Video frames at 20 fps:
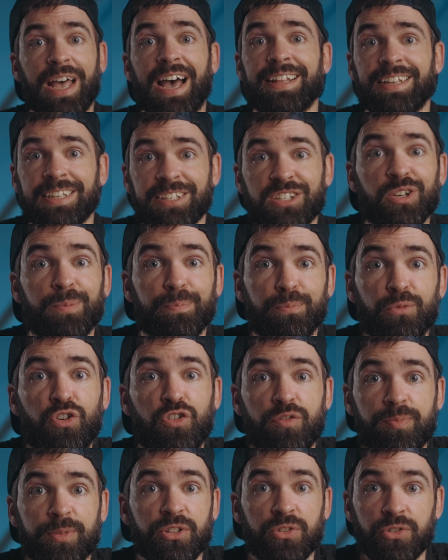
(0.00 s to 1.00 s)
adding some
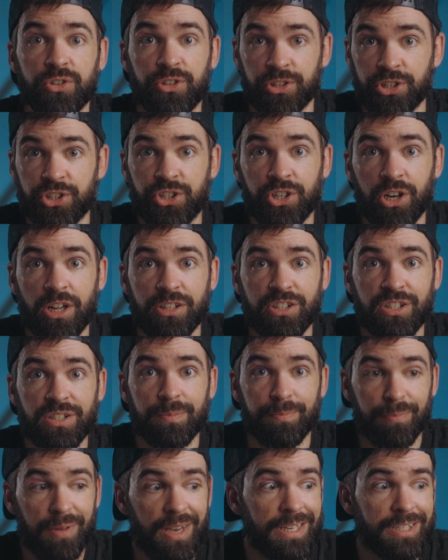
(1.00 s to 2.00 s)
movement to your shots
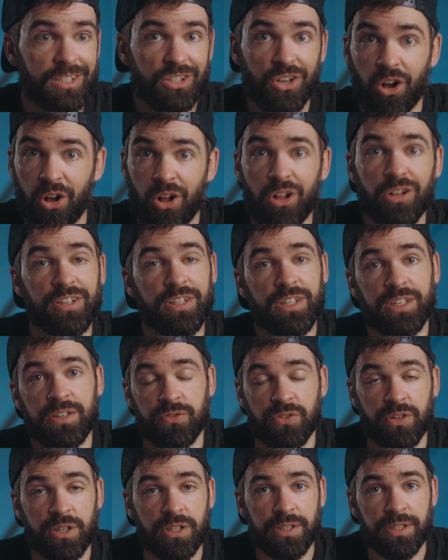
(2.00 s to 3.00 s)
makes all the
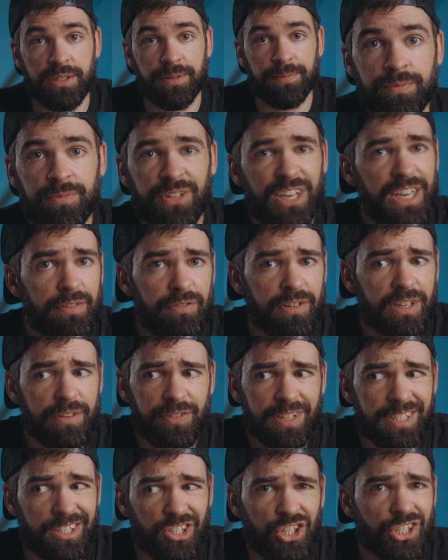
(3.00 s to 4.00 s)
difference, even if
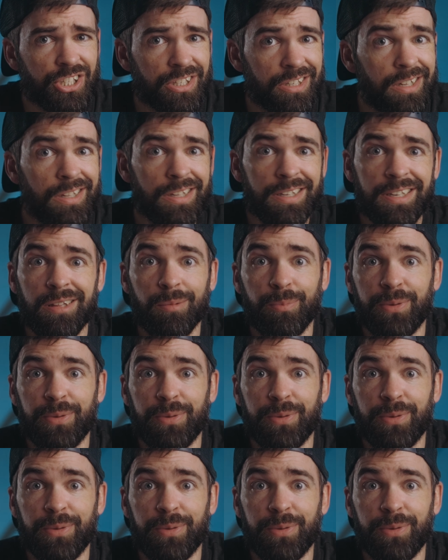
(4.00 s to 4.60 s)
it's just a little